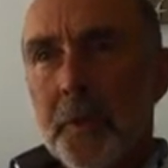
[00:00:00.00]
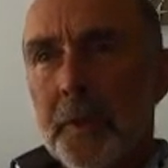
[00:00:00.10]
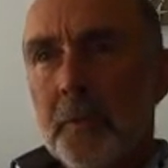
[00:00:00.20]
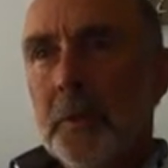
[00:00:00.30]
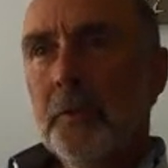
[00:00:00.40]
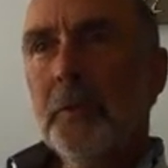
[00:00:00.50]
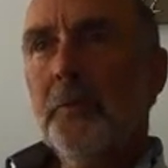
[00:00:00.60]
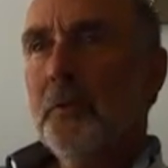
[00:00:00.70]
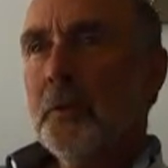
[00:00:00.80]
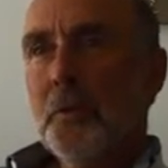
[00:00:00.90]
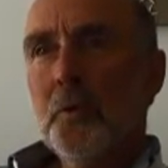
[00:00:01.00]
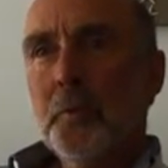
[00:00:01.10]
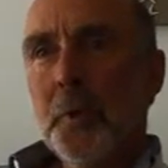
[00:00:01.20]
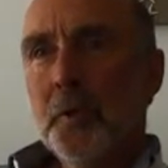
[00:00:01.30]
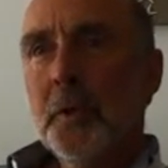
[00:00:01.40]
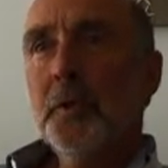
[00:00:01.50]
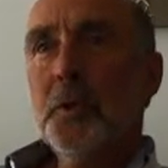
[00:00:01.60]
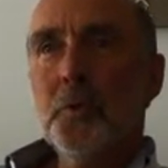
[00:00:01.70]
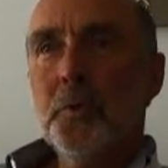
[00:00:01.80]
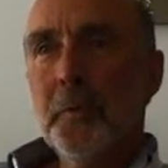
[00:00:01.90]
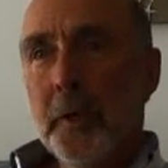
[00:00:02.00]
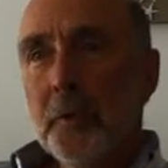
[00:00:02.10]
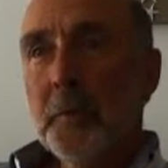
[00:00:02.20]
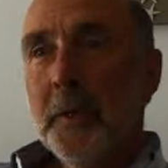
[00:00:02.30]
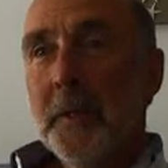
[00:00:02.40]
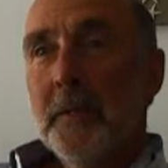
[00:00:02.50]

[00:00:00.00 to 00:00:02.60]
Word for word: They're going to be looking for a tall building and a short rope.